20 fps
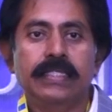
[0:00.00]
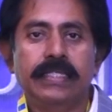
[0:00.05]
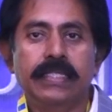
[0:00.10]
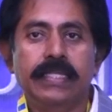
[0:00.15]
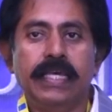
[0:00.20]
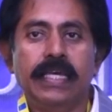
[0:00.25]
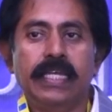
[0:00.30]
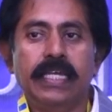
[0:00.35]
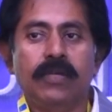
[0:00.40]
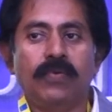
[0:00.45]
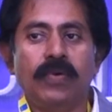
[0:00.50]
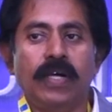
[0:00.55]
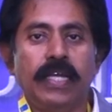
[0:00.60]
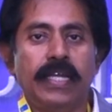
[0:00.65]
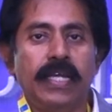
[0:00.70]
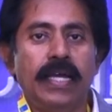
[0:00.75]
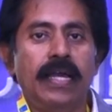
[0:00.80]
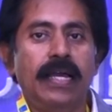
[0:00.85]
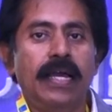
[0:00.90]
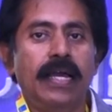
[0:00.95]
they
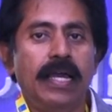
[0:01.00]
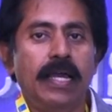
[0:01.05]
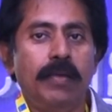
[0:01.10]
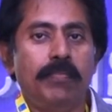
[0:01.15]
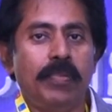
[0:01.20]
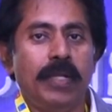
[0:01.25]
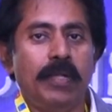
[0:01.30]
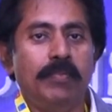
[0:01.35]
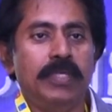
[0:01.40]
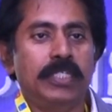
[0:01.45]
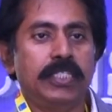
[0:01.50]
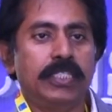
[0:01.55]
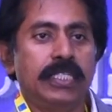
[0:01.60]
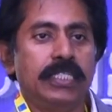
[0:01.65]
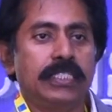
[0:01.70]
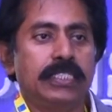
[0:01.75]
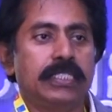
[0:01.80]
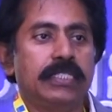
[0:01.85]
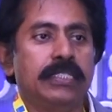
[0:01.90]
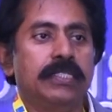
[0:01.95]
require a
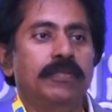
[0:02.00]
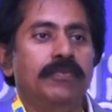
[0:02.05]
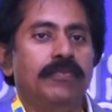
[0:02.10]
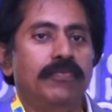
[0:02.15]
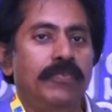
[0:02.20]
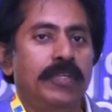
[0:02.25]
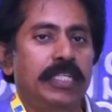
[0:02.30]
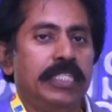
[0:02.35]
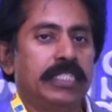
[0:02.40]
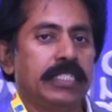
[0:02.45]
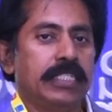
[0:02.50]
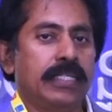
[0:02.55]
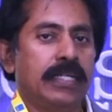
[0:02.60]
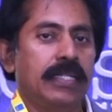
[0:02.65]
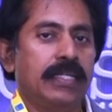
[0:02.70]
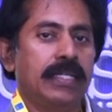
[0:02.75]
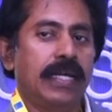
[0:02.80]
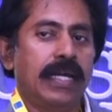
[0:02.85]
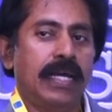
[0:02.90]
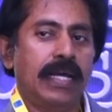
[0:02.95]
premises which
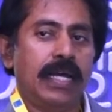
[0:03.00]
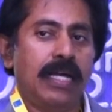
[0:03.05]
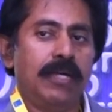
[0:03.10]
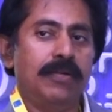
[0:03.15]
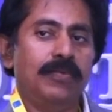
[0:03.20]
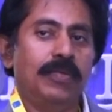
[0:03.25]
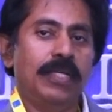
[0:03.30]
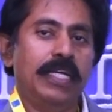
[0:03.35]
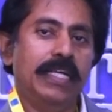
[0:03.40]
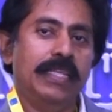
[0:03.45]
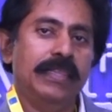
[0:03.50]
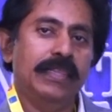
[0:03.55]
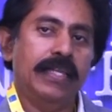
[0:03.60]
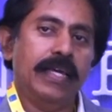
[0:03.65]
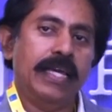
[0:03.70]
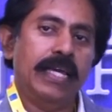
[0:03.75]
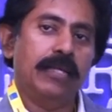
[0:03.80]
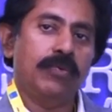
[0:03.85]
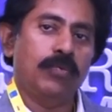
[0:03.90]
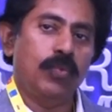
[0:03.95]
can have in
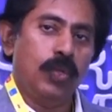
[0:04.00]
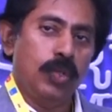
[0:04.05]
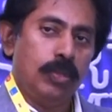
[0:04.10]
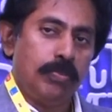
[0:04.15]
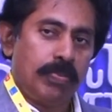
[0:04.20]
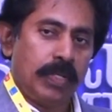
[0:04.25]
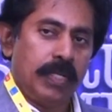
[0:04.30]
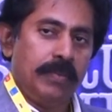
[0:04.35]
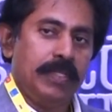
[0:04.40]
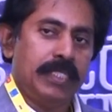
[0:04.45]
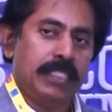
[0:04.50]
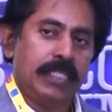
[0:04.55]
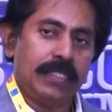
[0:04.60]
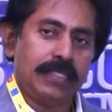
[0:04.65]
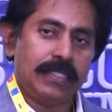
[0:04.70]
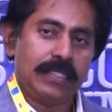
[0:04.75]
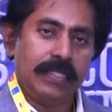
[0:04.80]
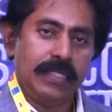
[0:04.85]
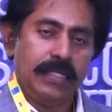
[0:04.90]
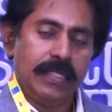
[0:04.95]
their own
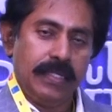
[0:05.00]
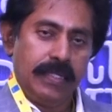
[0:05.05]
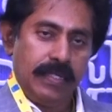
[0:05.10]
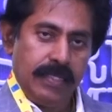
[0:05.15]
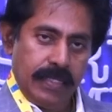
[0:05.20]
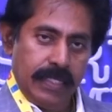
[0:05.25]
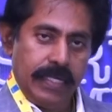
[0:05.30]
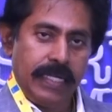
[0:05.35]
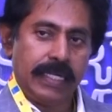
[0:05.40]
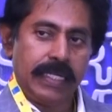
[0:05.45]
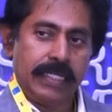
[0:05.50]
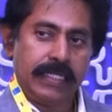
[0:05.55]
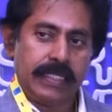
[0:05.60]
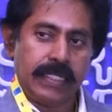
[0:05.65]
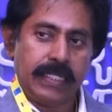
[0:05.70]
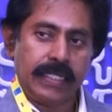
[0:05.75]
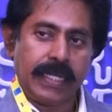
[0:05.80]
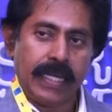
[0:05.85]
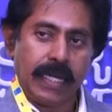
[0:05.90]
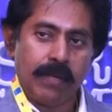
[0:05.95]
premises
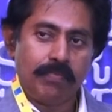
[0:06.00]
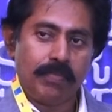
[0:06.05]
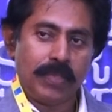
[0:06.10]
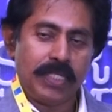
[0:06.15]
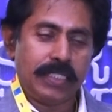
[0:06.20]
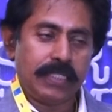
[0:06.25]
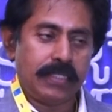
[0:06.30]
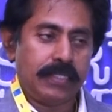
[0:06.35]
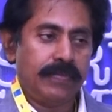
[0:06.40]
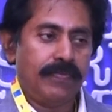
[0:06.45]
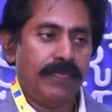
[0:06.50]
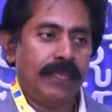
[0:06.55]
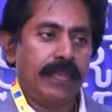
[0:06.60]
ICRISAT campus,